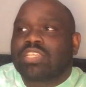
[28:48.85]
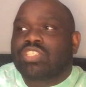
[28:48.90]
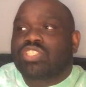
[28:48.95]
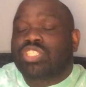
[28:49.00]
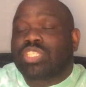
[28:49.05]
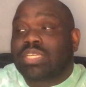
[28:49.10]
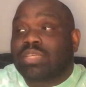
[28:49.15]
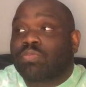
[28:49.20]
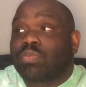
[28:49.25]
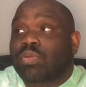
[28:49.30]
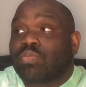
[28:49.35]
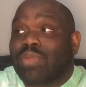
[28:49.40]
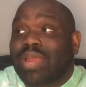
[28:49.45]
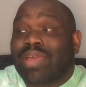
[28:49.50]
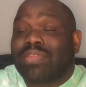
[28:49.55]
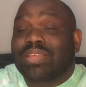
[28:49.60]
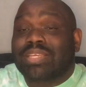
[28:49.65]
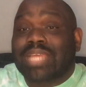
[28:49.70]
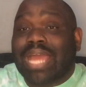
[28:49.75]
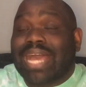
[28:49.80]
she would
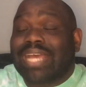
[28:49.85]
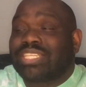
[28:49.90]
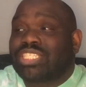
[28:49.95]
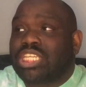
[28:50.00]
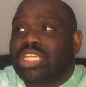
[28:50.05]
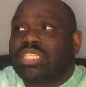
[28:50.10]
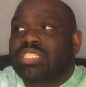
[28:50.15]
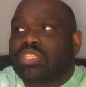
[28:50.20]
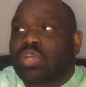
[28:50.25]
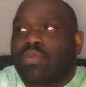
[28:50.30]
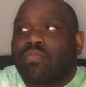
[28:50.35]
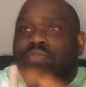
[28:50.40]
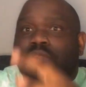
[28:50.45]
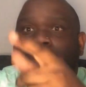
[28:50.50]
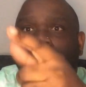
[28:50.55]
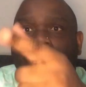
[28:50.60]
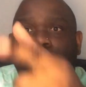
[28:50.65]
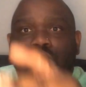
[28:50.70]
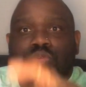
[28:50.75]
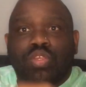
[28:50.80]
rather she's gonna
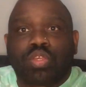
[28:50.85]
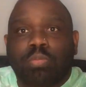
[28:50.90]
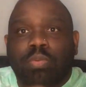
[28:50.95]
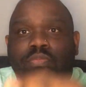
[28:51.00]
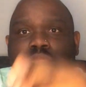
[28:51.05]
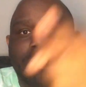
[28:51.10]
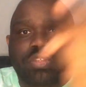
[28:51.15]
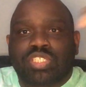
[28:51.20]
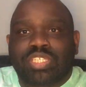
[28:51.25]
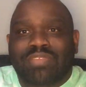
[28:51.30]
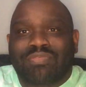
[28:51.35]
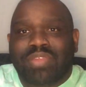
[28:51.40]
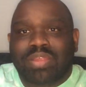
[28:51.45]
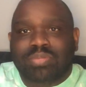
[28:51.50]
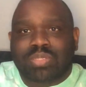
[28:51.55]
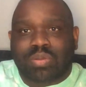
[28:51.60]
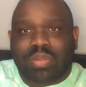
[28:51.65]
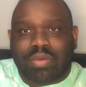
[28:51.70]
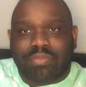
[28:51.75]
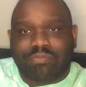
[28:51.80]
flip on you before she
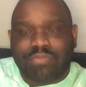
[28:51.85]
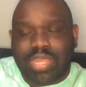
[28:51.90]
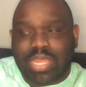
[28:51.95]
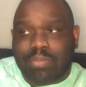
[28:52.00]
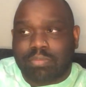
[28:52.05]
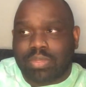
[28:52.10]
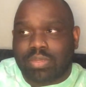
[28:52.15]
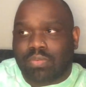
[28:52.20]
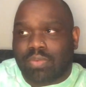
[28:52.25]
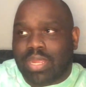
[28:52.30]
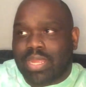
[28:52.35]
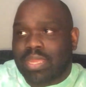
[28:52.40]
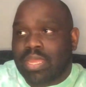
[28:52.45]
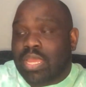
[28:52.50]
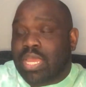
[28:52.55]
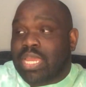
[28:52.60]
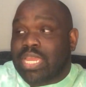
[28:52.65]
flips on her family, right?